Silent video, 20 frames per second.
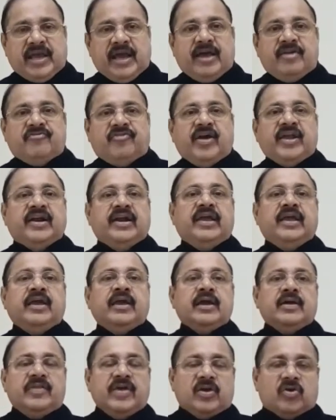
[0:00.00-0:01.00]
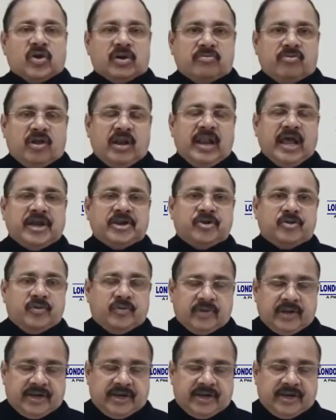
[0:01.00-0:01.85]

and finally the economy will land in